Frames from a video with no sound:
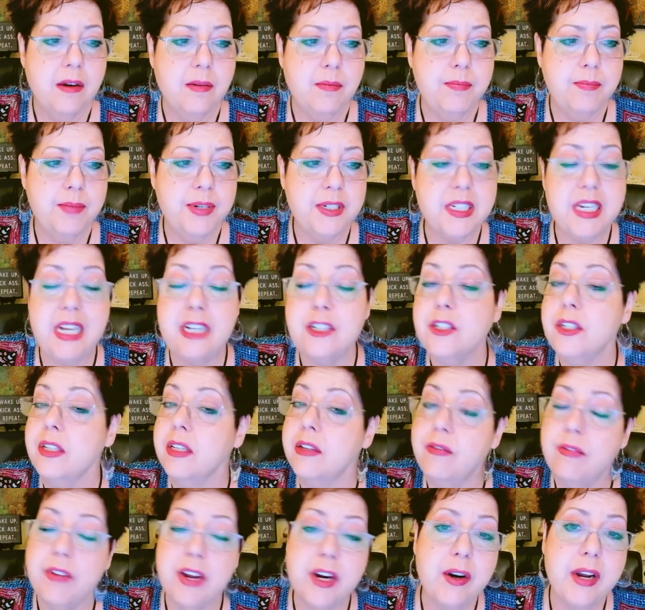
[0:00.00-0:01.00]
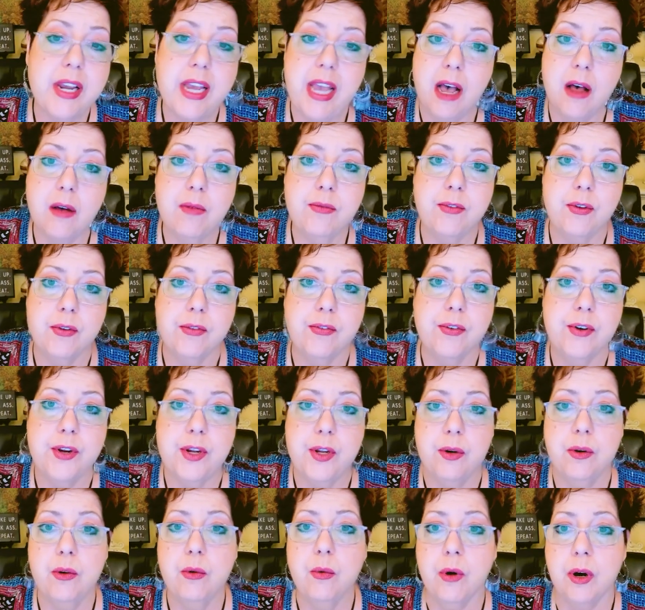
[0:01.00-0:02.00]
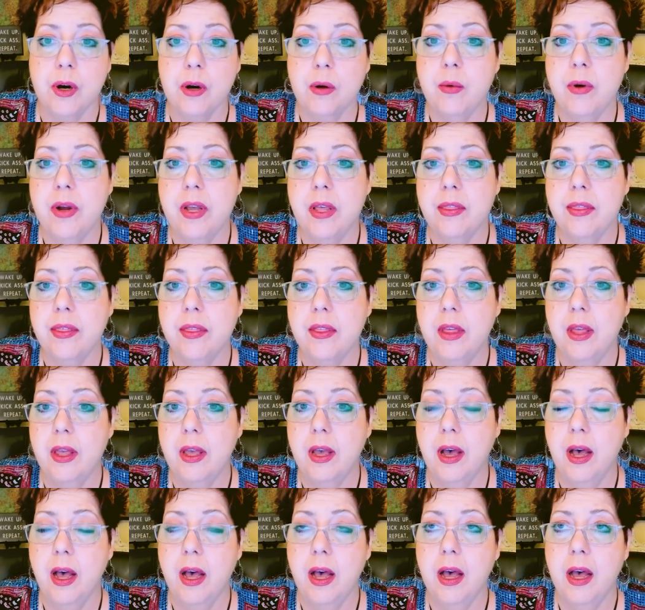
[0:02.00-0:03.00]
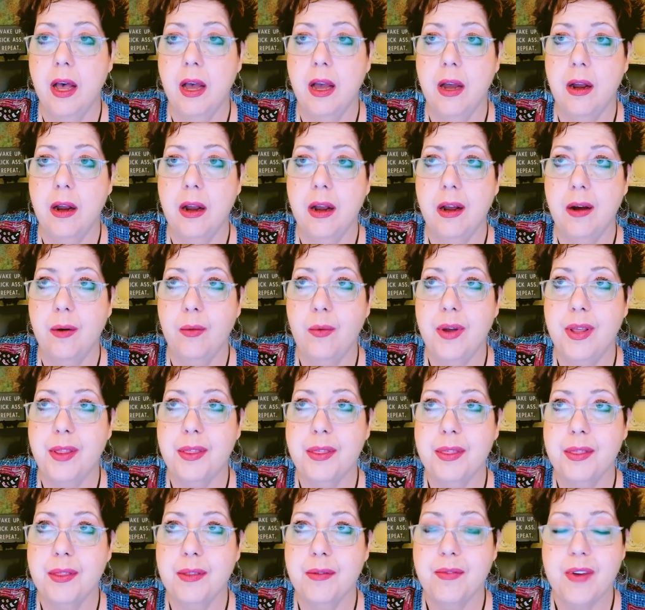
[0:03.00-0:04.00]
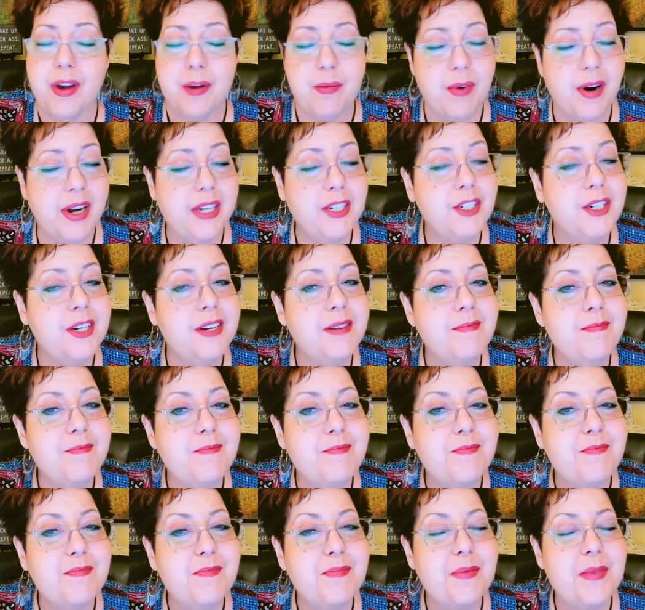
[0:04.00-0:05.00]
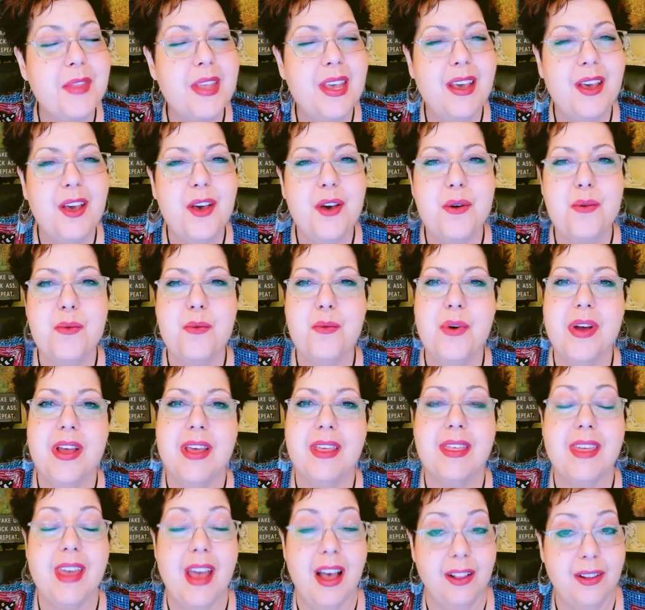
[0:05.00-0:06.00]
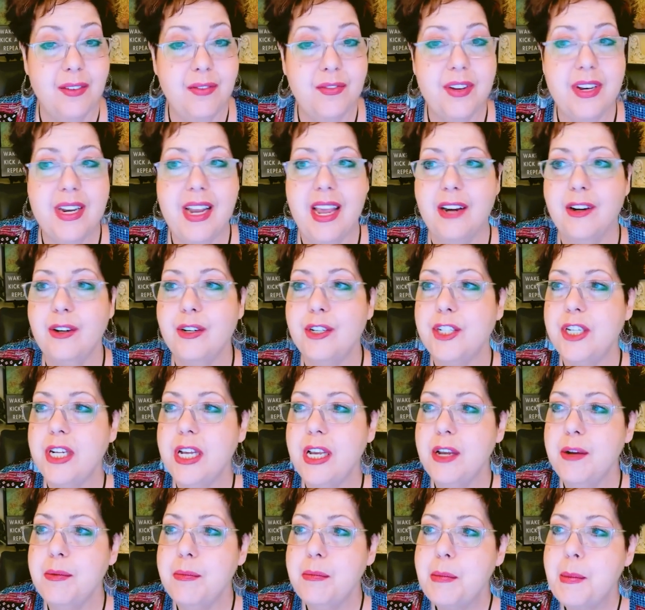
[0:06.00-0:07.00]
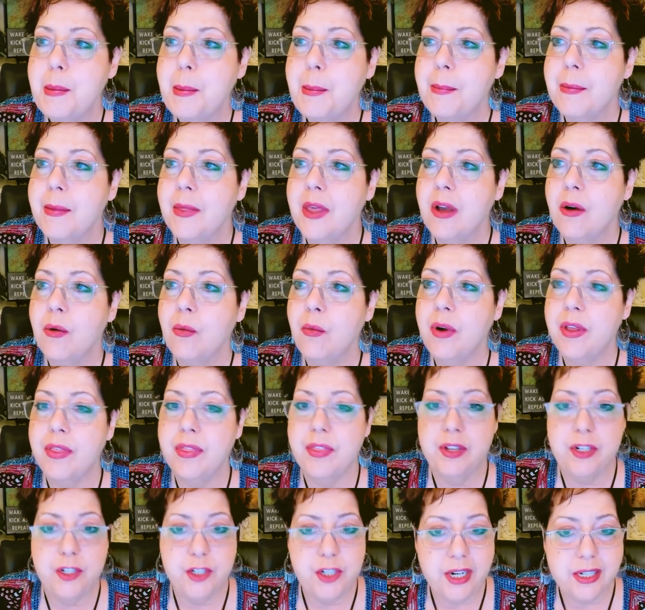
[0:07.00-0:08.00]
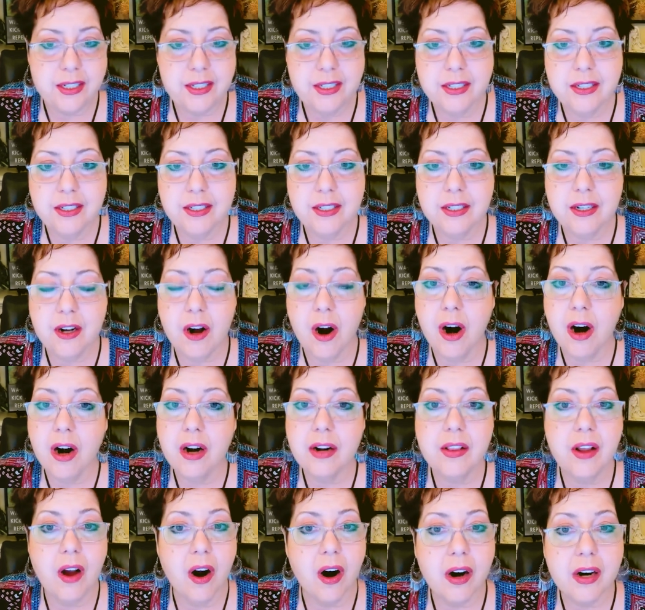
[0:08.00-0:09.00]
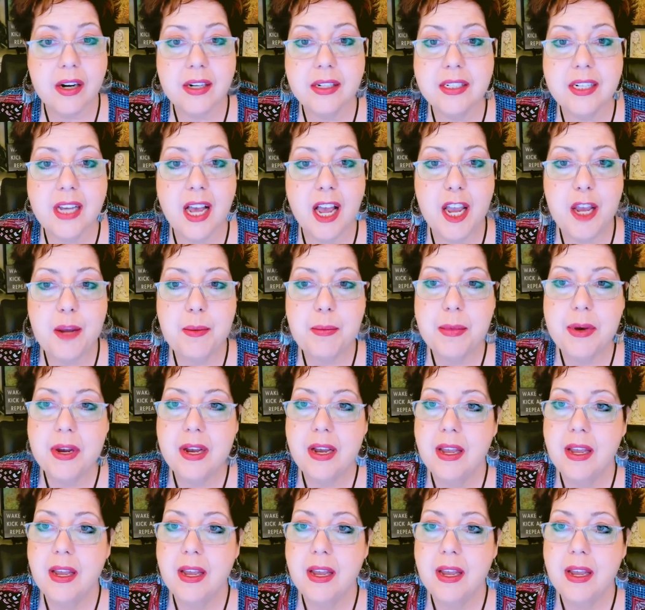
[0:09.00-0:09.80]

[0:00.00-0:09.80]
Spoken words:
potentially very helpful for you to work with vibration, with elephant energy, with the justice card, the archetype,